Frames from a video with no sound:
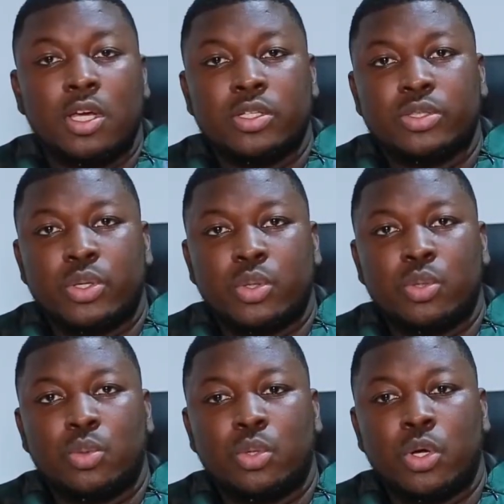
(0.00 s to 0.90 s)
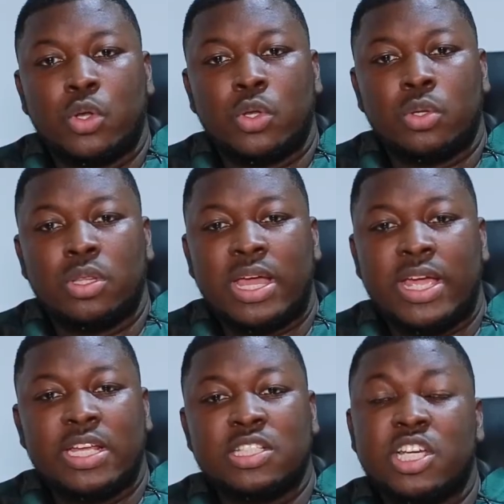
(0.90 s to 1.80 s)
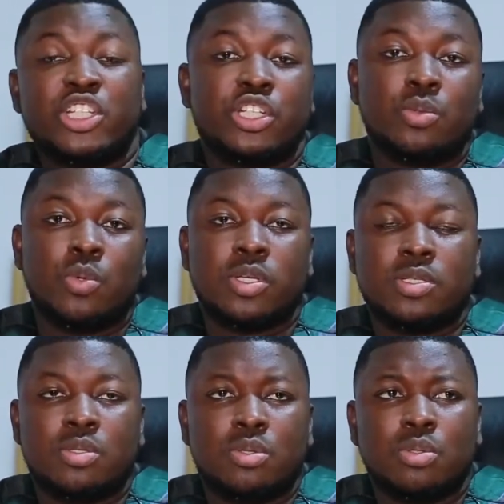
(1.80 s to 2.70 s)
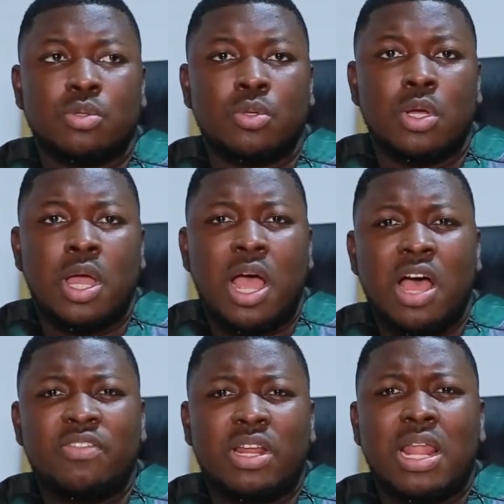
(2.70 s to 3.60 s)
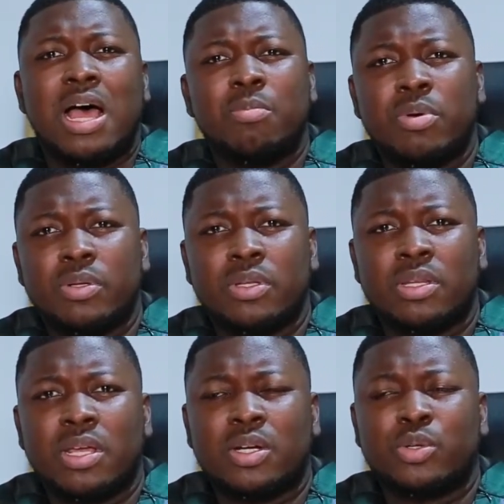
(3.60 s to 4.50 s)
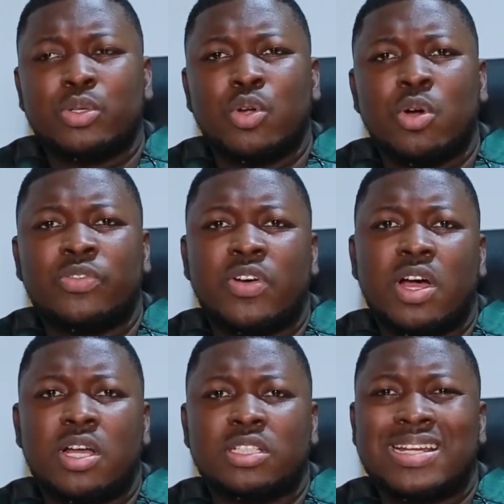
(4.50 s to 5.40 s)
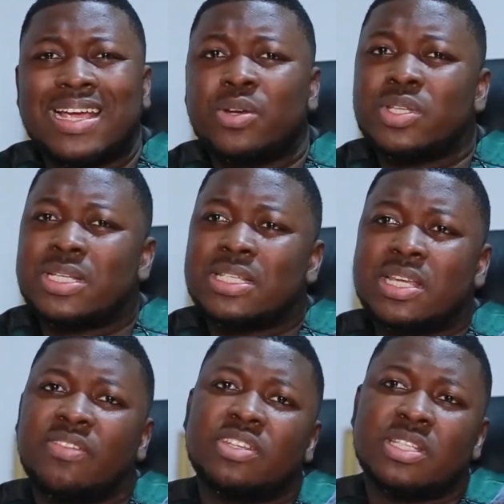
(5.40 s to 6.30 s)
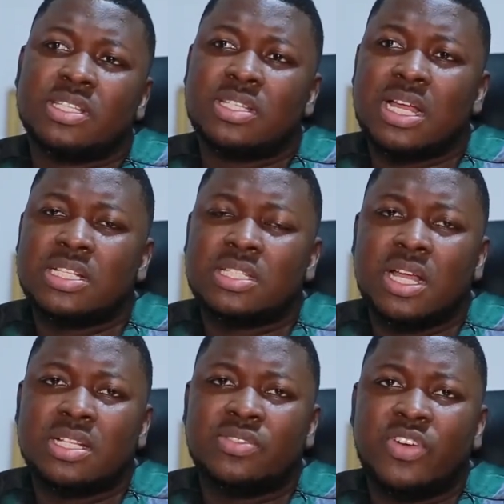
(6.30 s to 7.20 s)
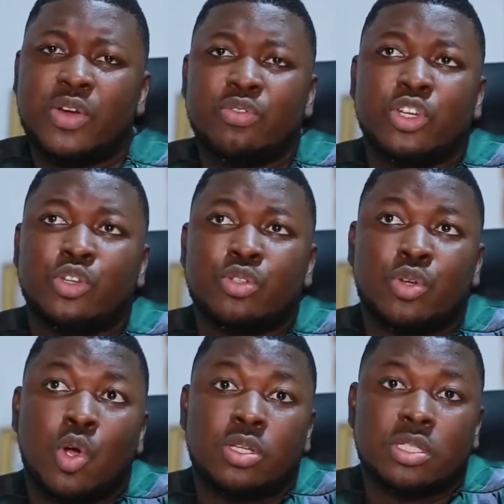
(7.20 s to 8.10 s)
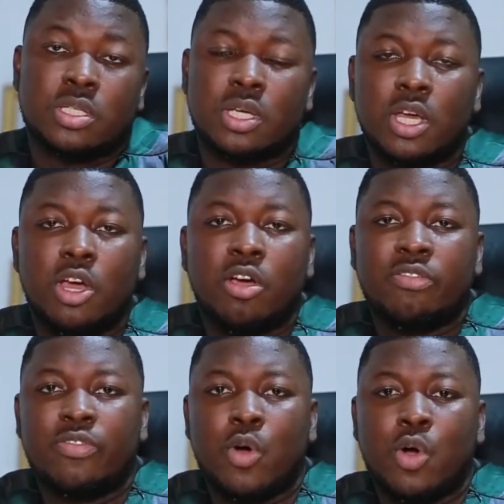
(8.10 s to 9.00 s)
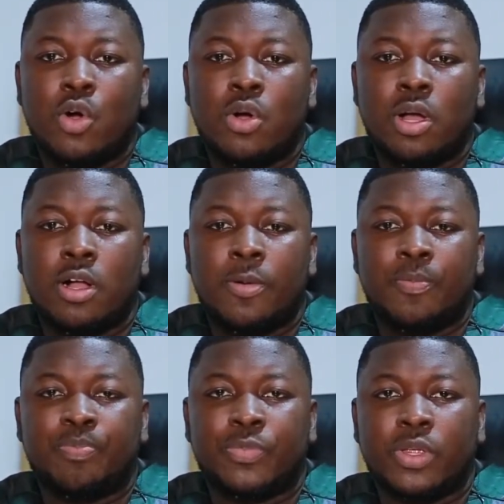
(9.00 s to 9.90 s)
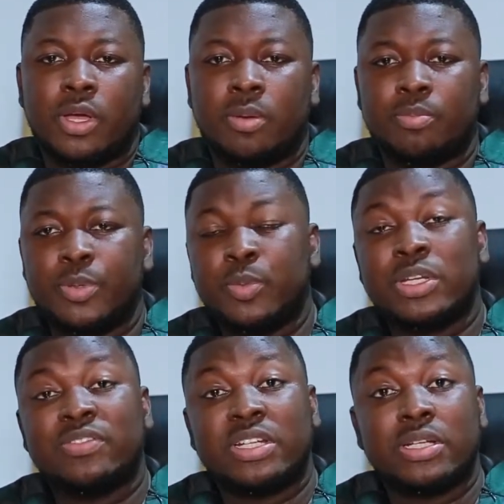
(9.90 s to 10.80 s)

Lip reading: So the intention was to have a lab that could offer diagnostic services at very reduced cost for people living